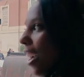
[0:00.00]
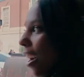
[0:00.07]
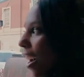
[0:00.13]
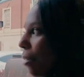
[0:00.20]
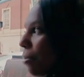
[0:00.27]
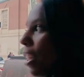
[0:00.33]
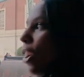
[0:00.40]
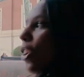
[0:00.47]

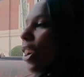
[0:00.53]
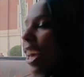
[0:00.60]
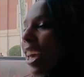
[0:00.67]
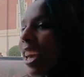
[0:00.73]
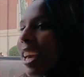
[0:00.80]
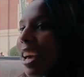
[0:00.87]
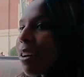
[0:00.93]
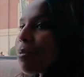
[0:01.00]
now I'm like,
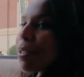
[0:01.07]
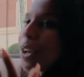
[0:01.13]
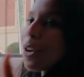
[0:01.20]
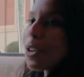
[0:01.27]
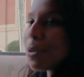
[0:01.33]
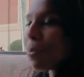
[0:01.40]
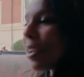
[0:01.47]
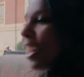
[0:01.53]
okay, I'm gonna
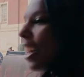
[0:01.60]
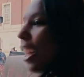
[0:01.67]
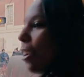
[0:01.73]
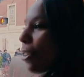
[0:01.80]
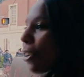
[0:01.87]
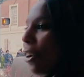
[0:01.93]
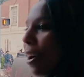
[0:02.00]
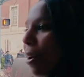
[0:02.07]
go spend a day with